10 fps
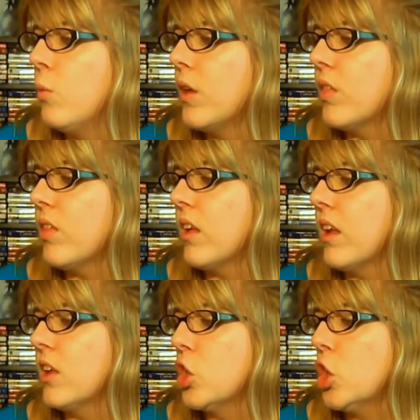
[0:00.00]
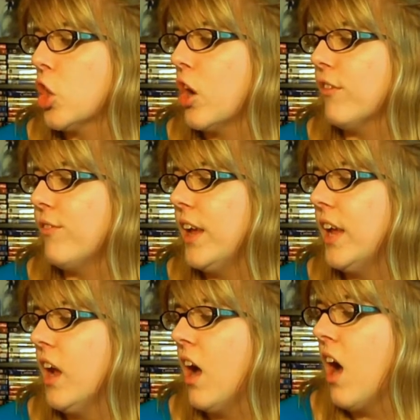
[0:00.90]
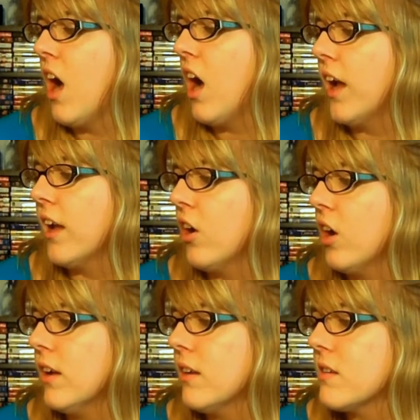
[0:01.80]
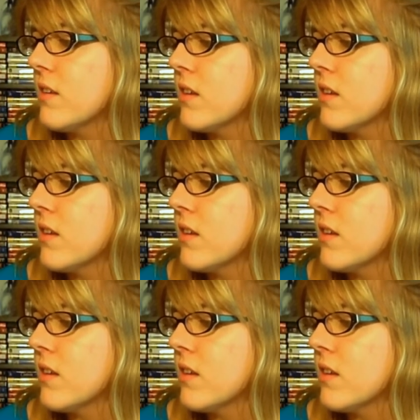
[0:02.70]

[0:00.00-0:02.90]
with the English toffee I got